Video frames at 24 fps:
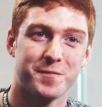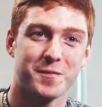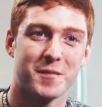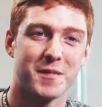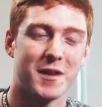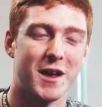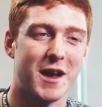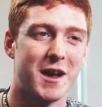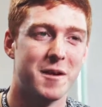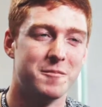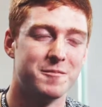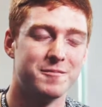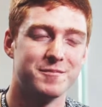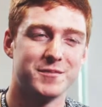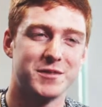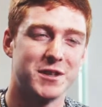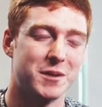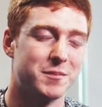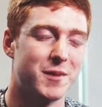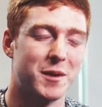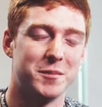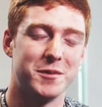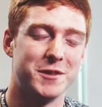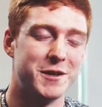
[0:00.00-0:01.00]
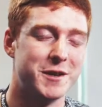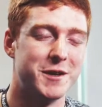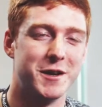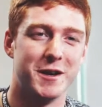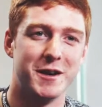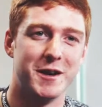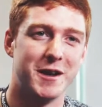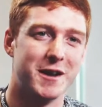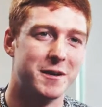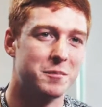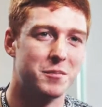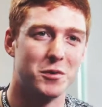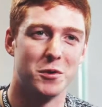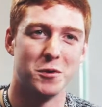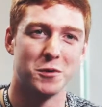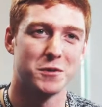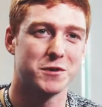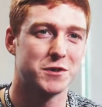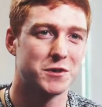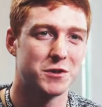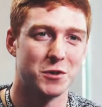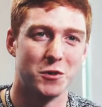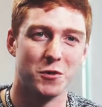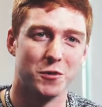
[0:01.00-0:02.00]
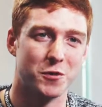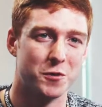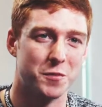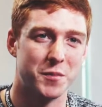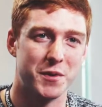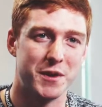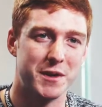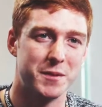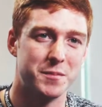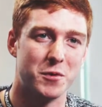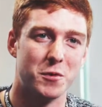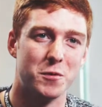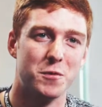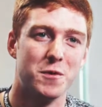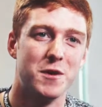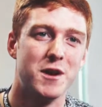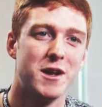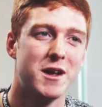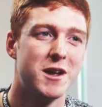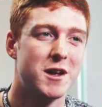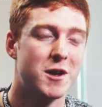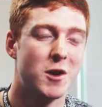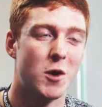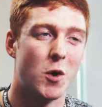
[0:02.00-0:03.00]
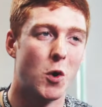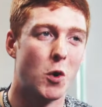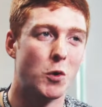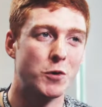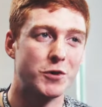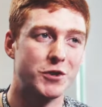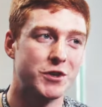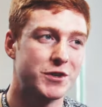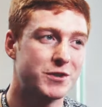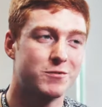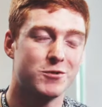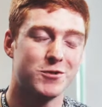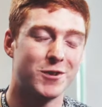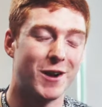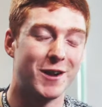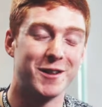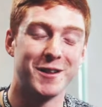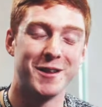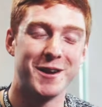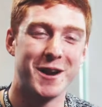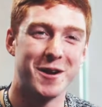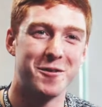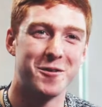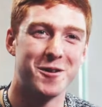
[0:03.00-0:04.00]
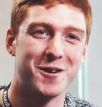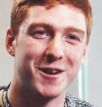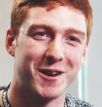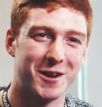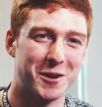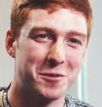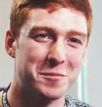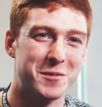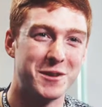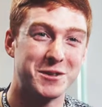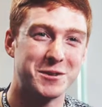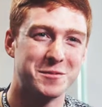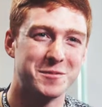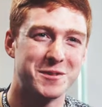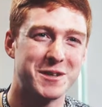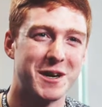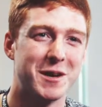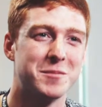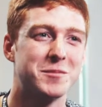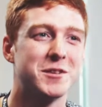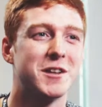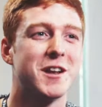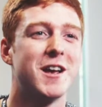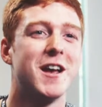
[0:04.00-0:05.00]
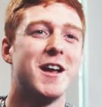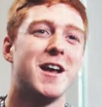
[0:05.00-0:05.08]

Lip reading: So that might be the internet, books, or other people, or just trial and error a little bit sometimes.